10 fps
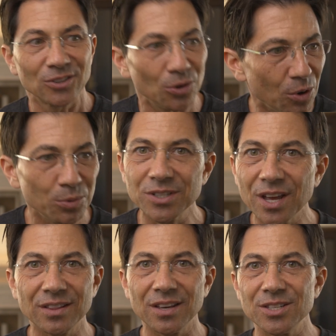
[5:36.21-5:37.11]
Don't always
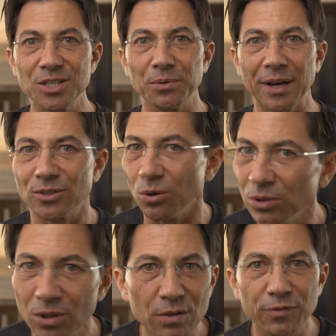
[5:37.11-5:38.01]
take the easy way.
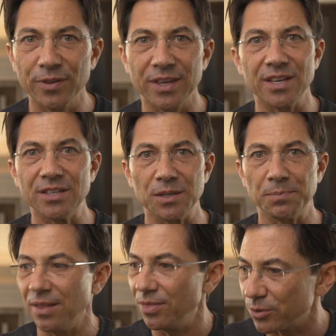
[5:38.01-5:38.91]
Don't look for the easy button.